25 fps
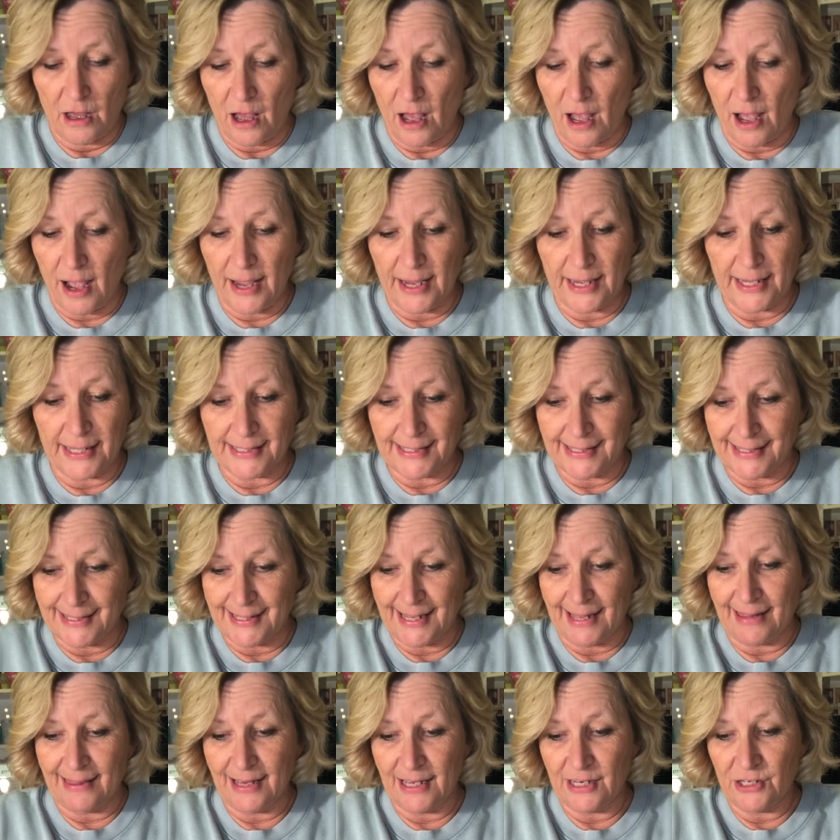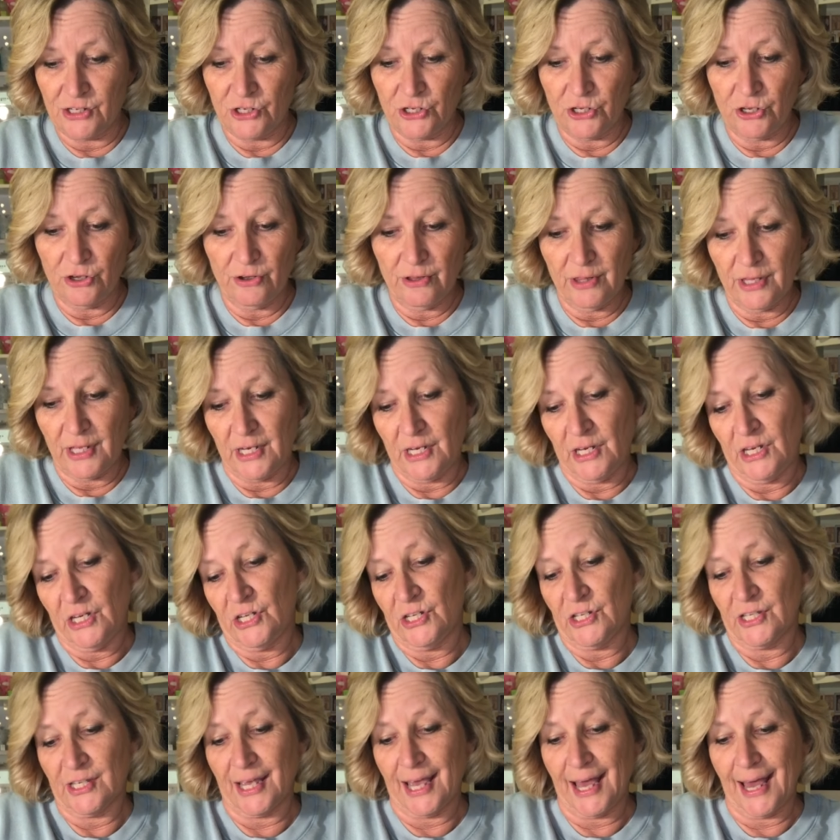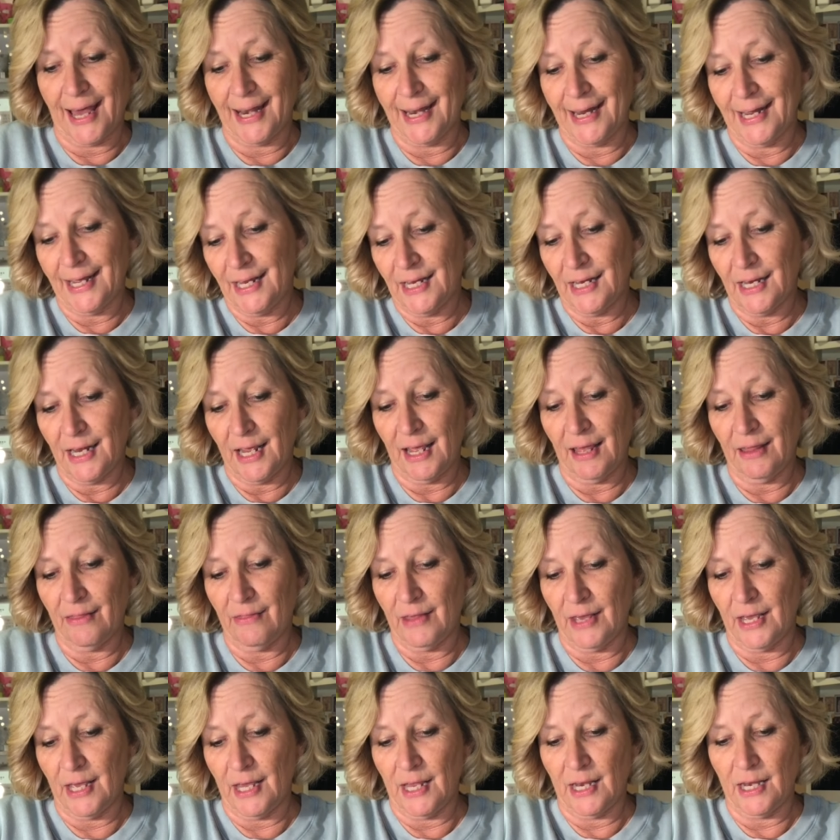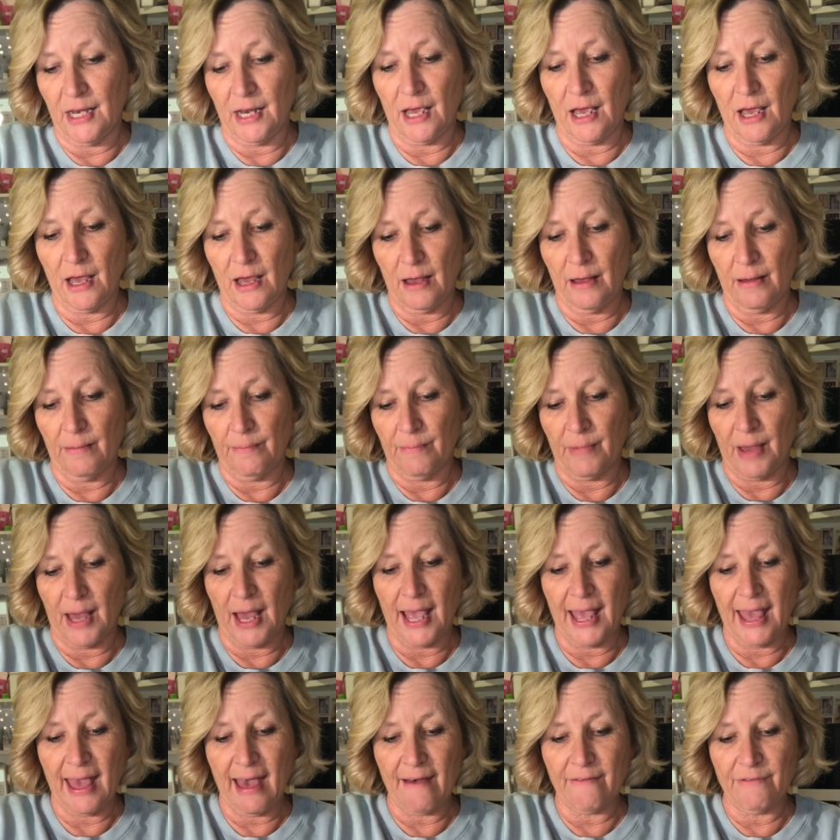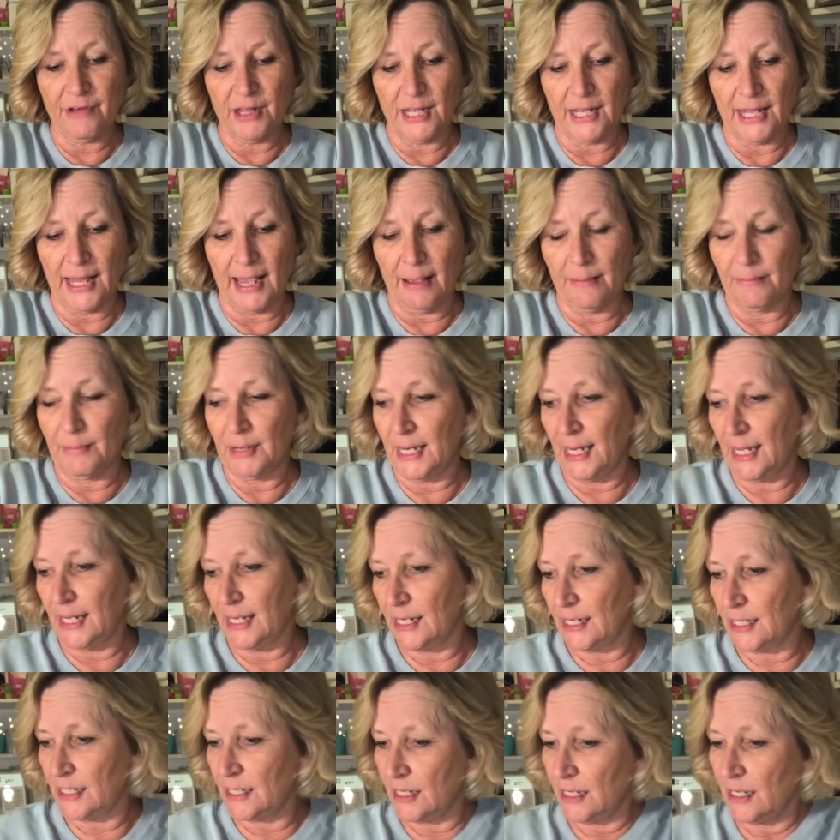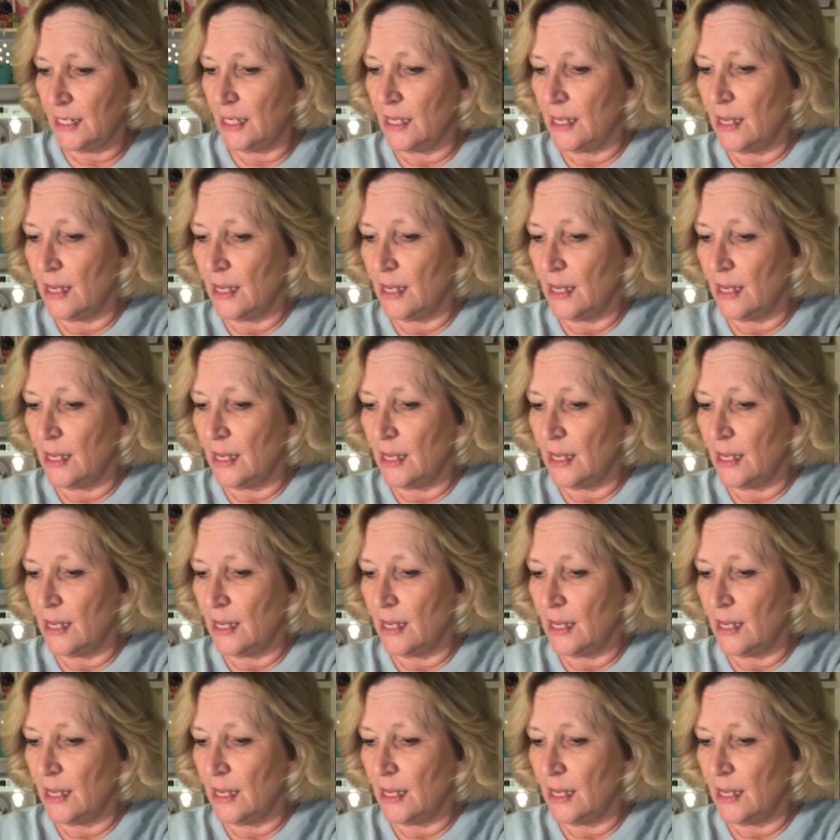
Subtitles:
I can send that to you, and then you just cut it, and then I have it laminated